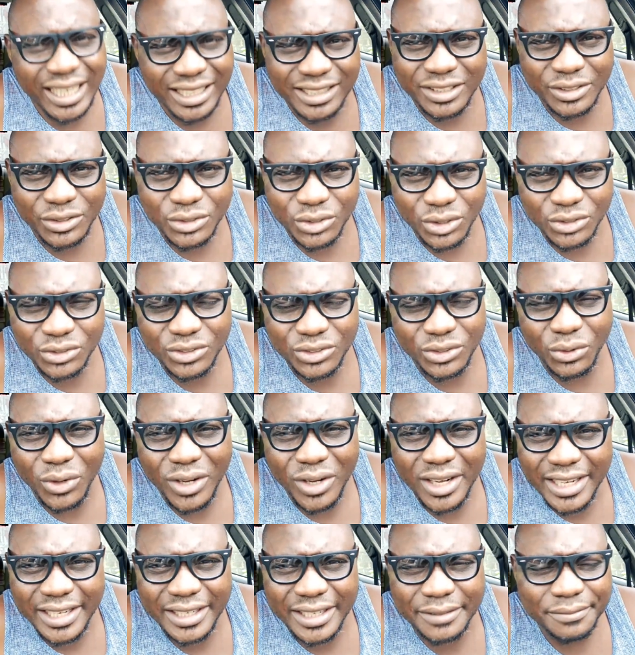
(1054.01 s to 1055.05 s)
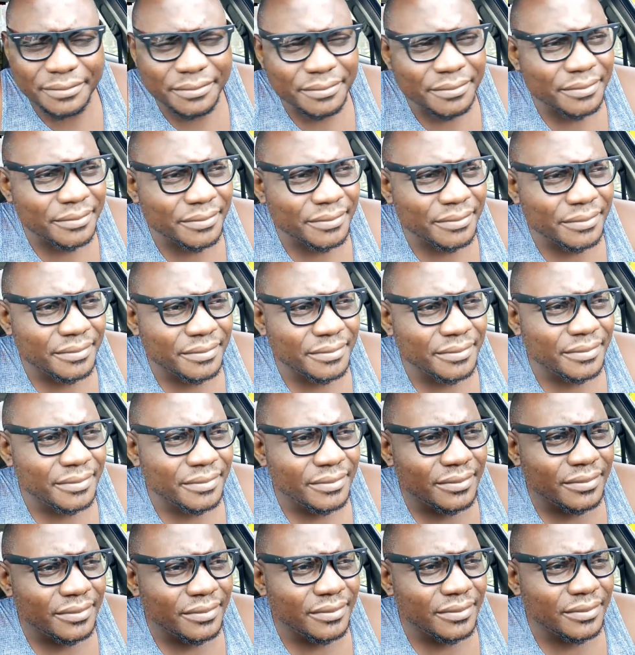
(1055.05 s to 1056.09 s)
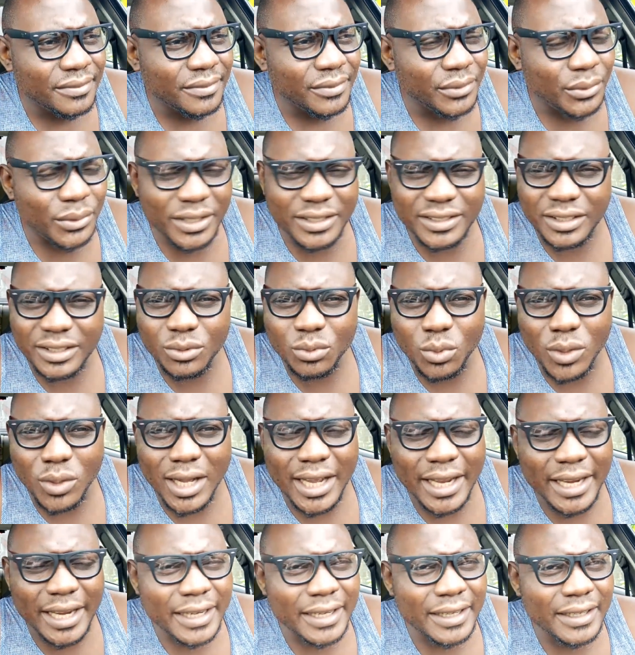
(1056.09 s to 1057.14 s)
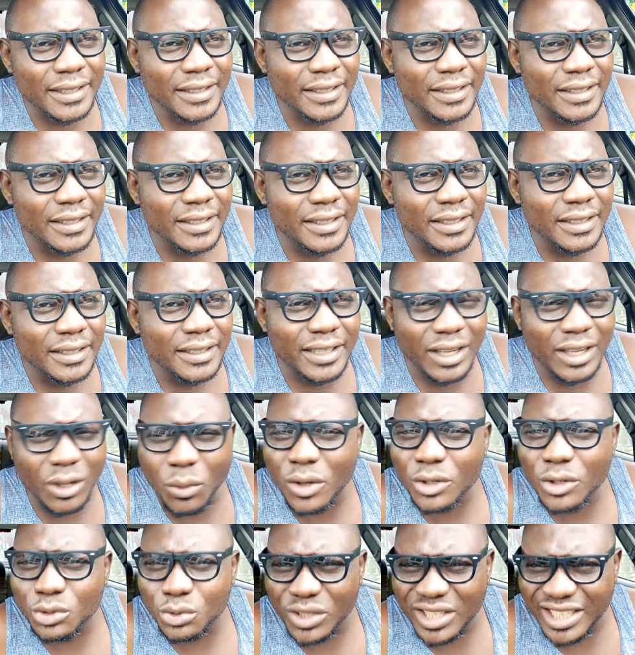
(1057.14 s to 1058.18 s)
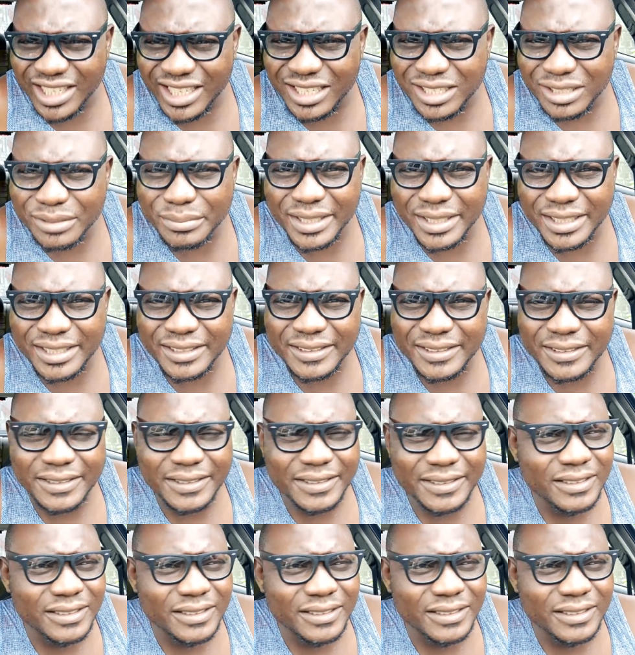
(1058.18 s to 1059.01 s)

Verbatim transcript: That is just the only reason why they want to kill me.